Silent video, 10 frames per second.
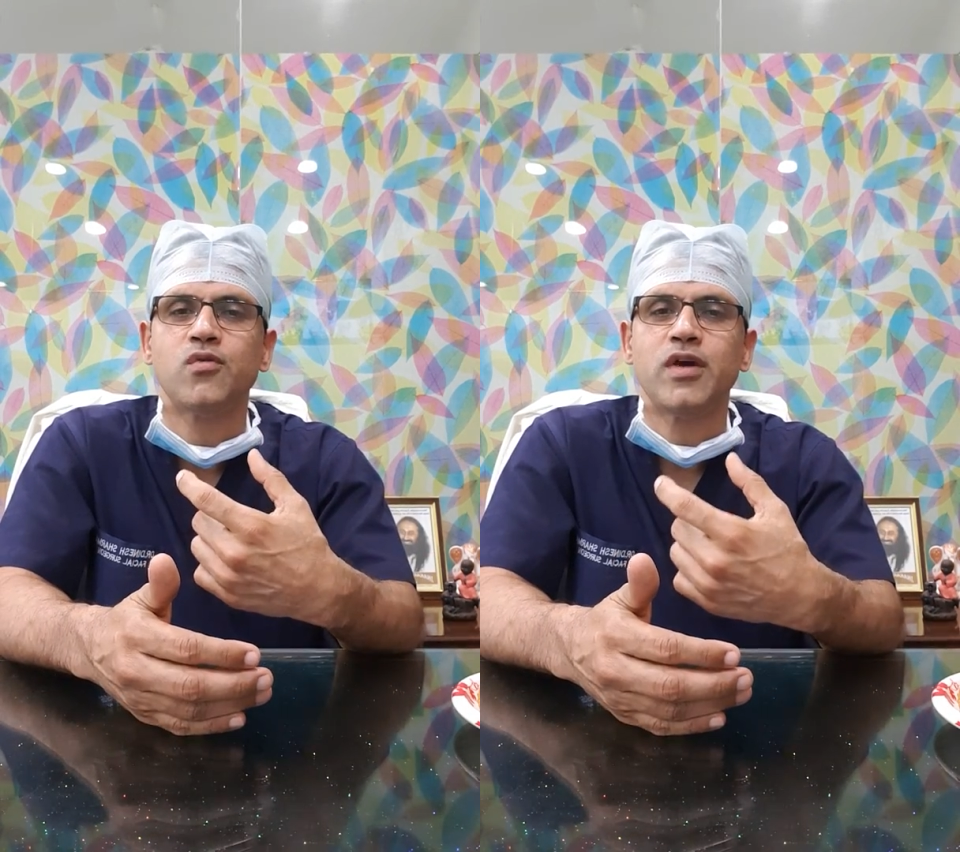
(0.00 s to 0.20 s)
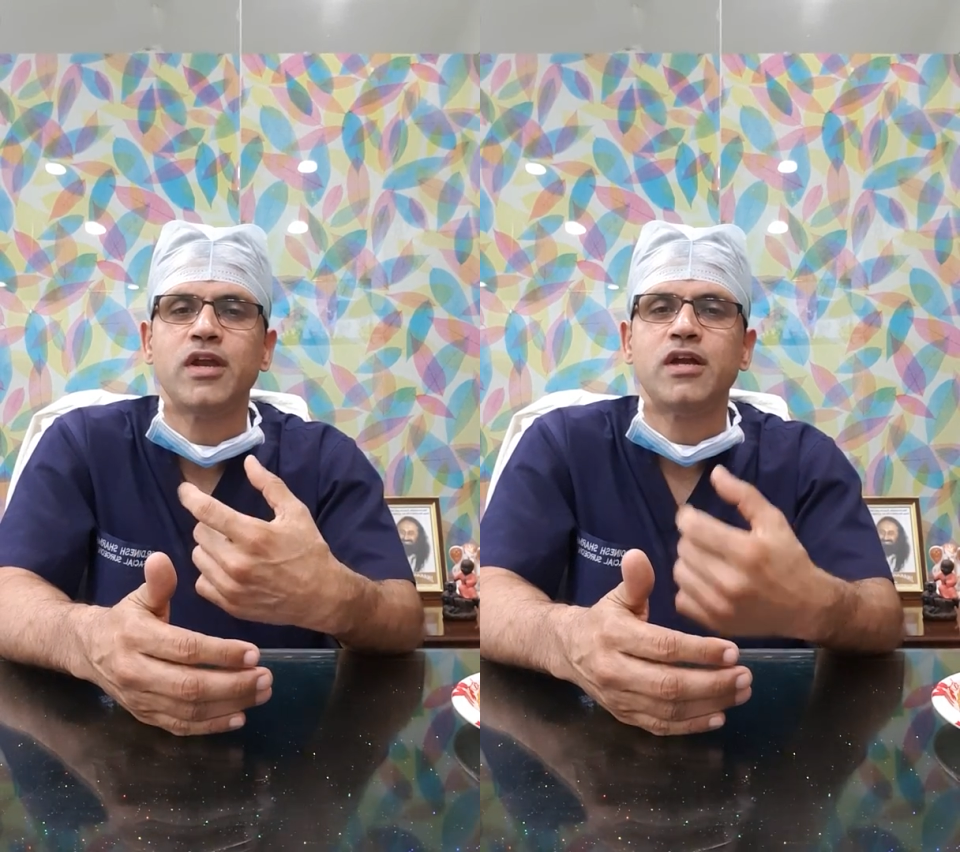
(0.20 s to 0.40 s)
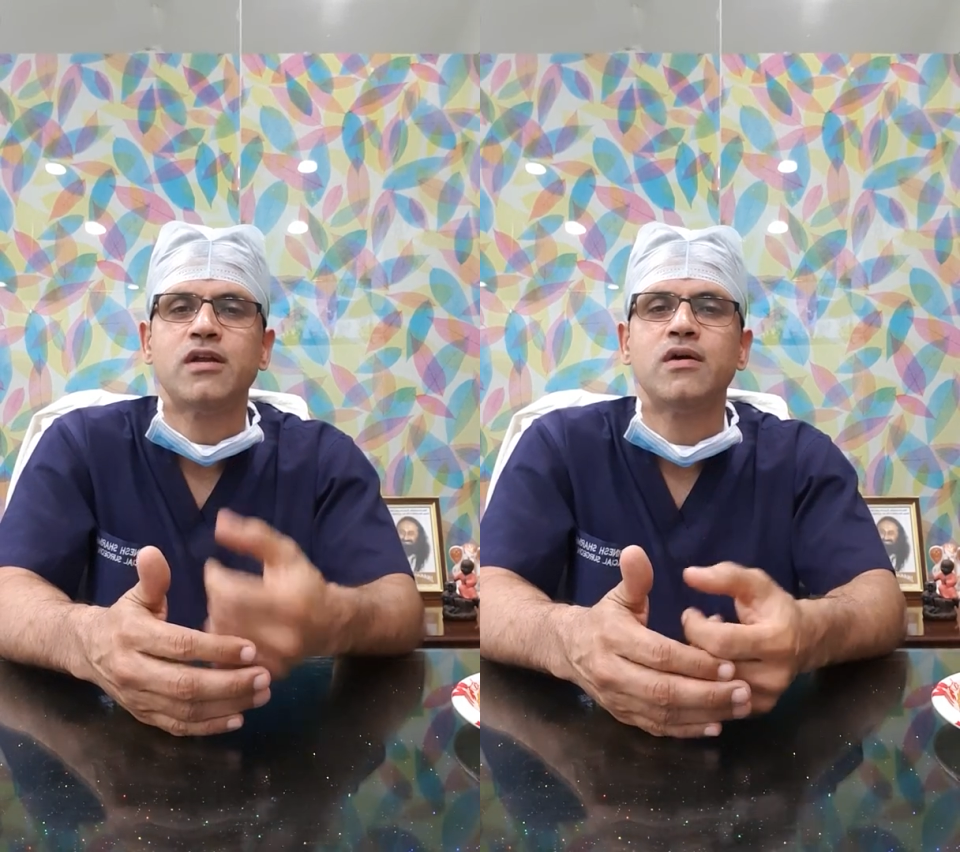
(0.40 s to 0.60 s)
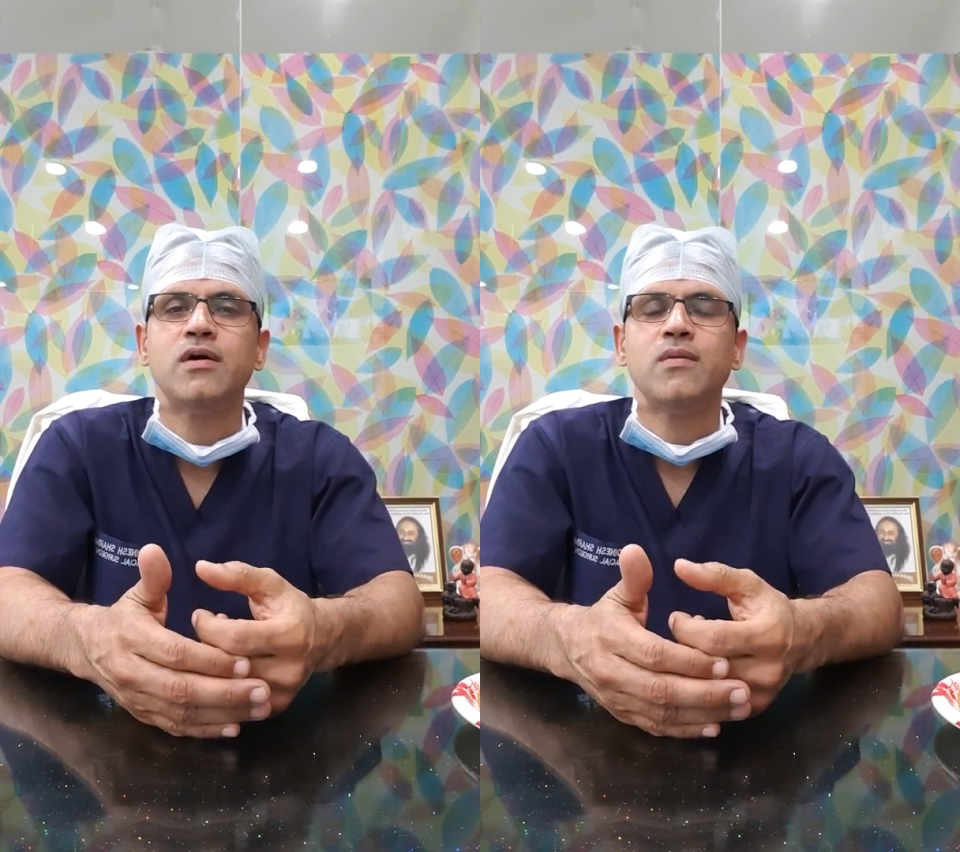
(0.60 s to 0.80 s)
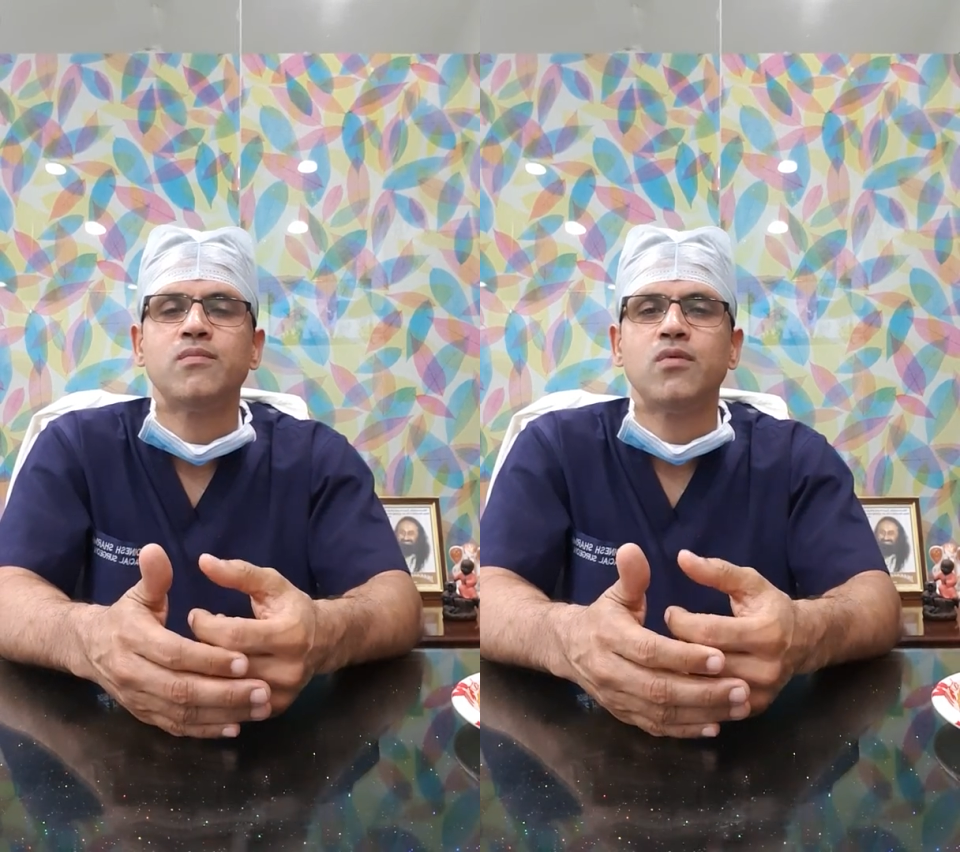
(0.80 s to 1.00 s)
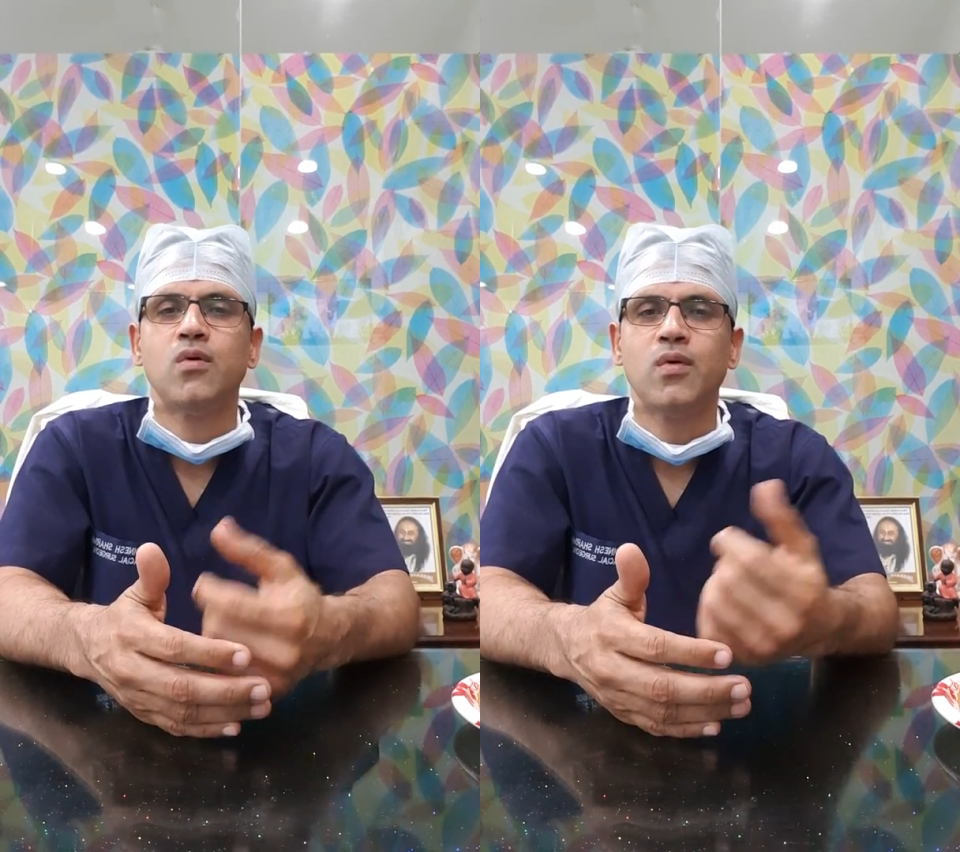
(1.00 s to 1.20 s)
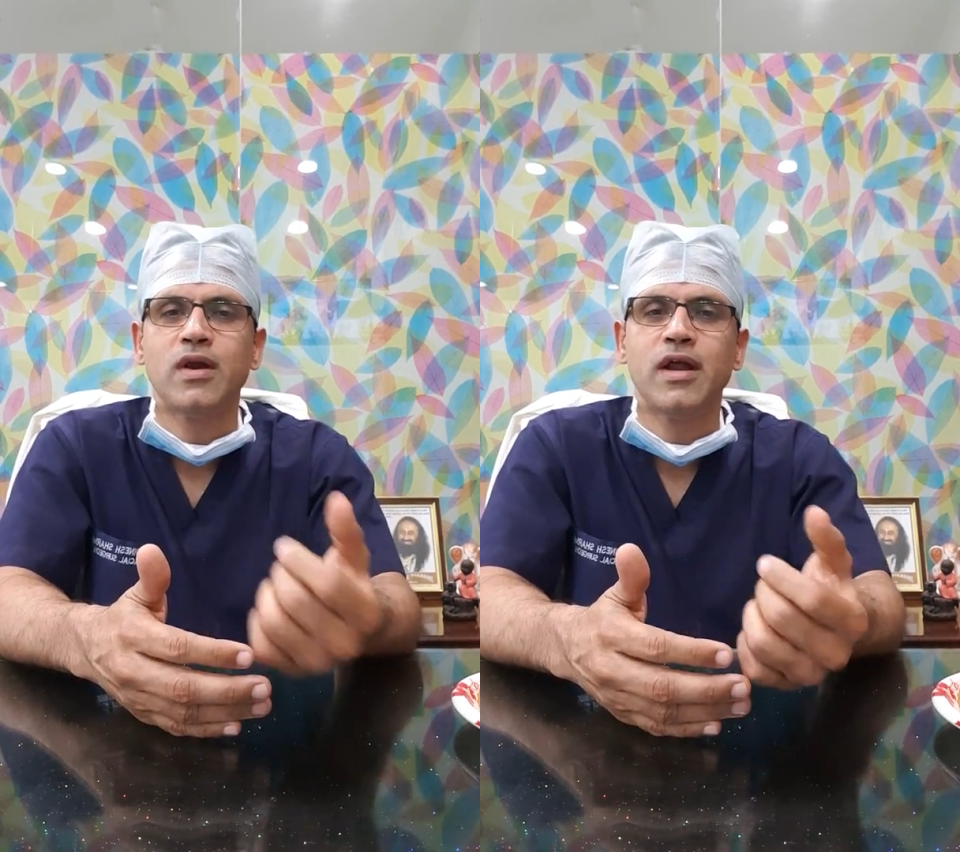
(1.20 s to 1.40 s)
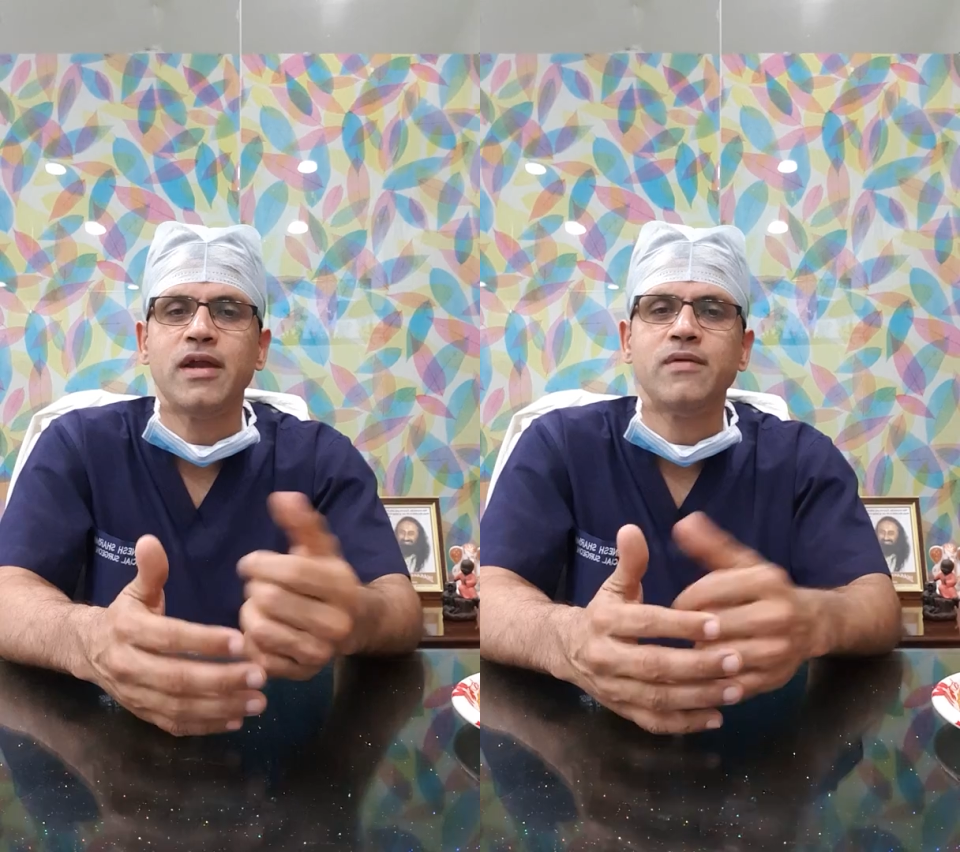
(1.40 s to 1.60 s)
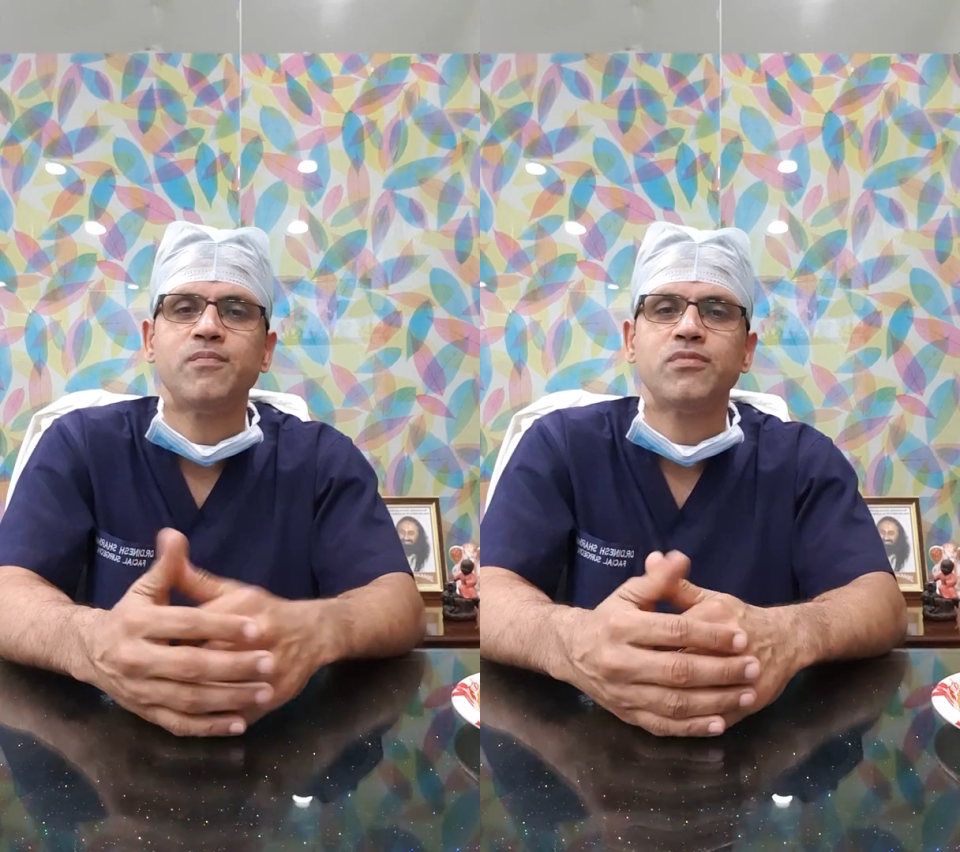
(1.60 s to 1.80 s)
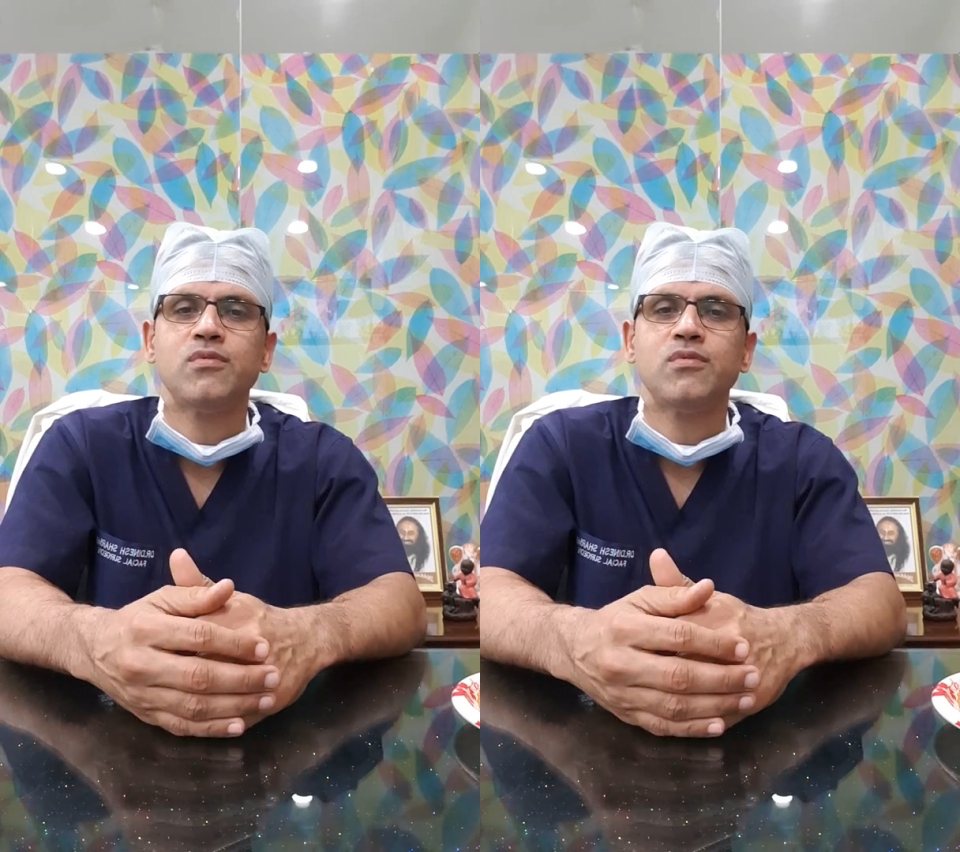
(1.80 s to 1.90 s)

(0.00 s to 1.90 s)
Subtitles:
to wear it overnight.